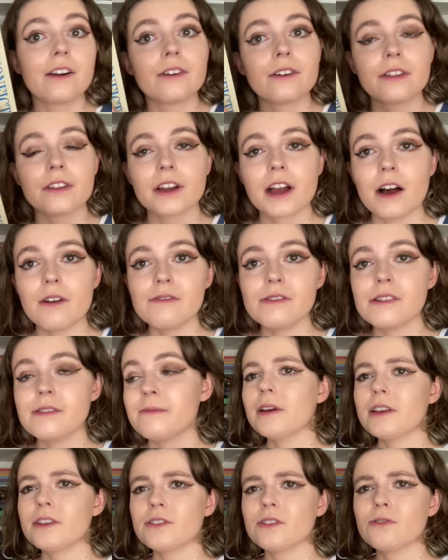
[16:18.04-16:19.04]
on the cover.
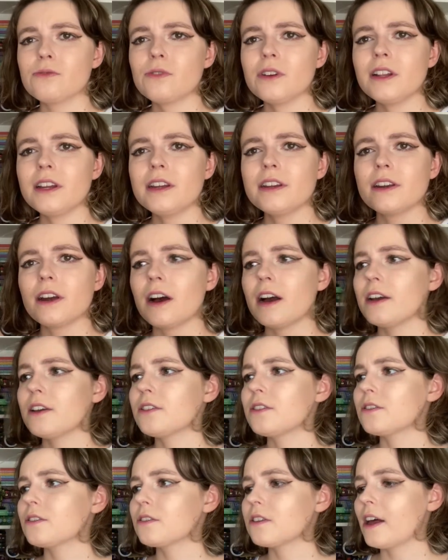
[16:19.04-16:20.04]
It's this really
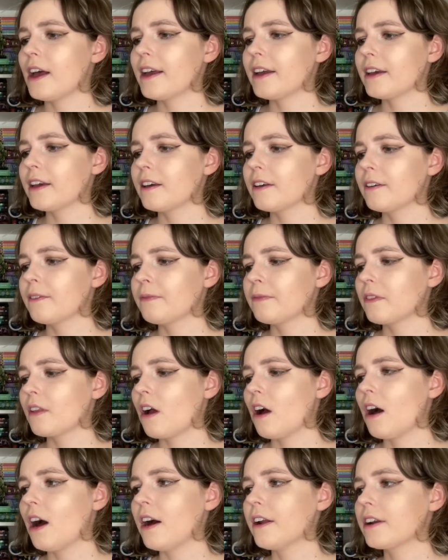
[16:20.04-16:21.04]
nice, like,
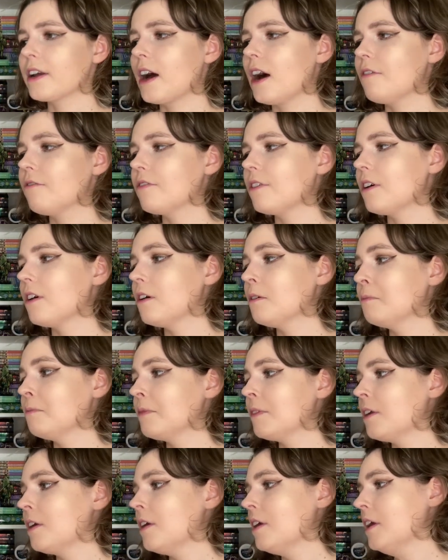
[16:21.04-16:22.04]
hardcover
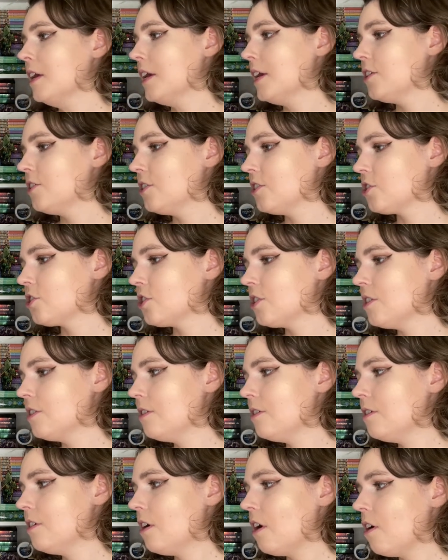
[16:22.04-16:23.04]
edition
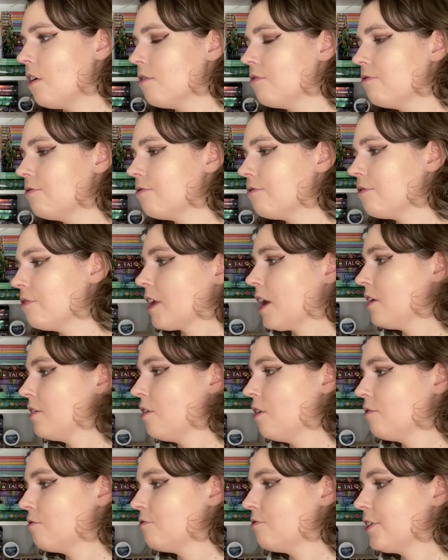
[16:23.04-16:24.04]
of a
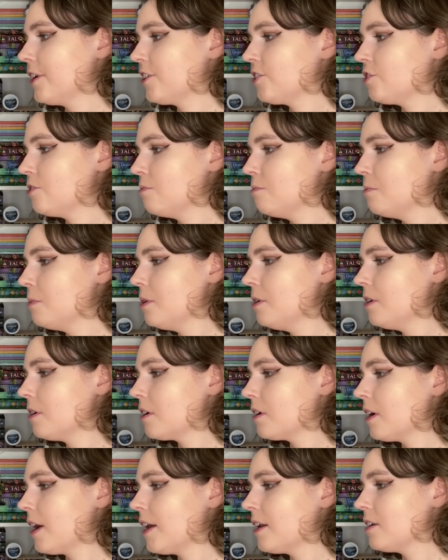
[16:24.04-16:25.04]
non-fiction book
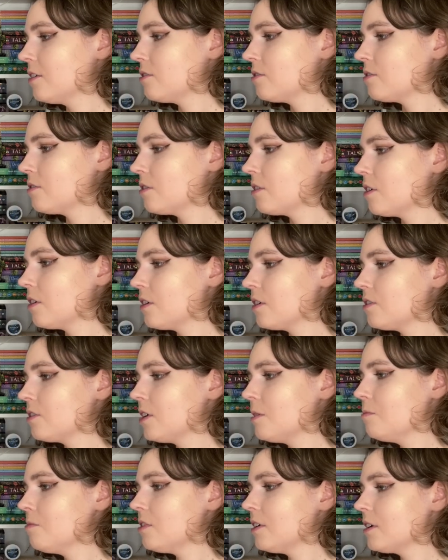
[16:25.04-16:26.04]
and it's it
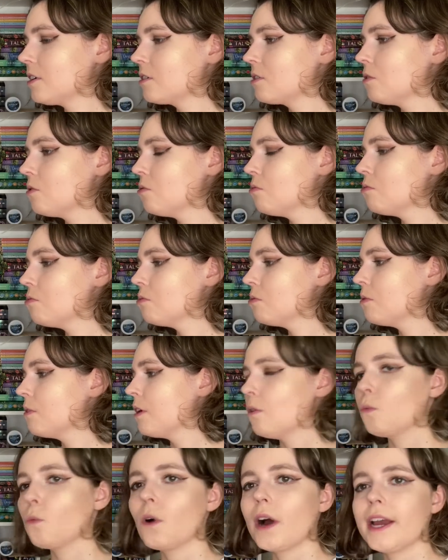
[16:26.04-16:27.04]
seems like a cool
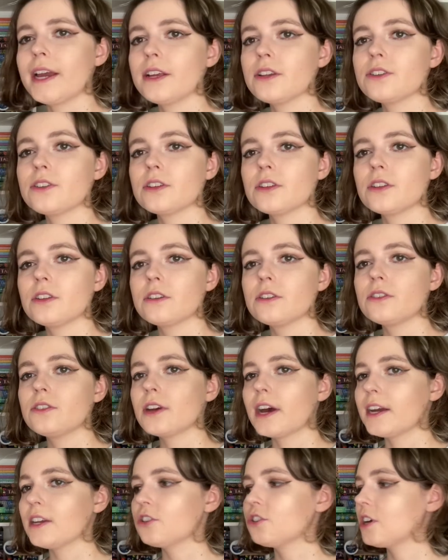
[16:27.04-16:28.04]
way to
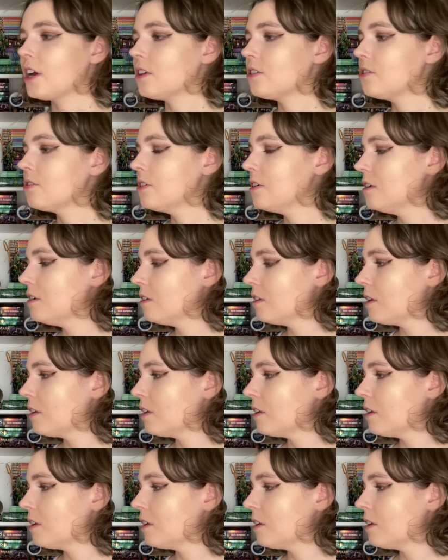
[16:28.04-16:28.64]
digest it,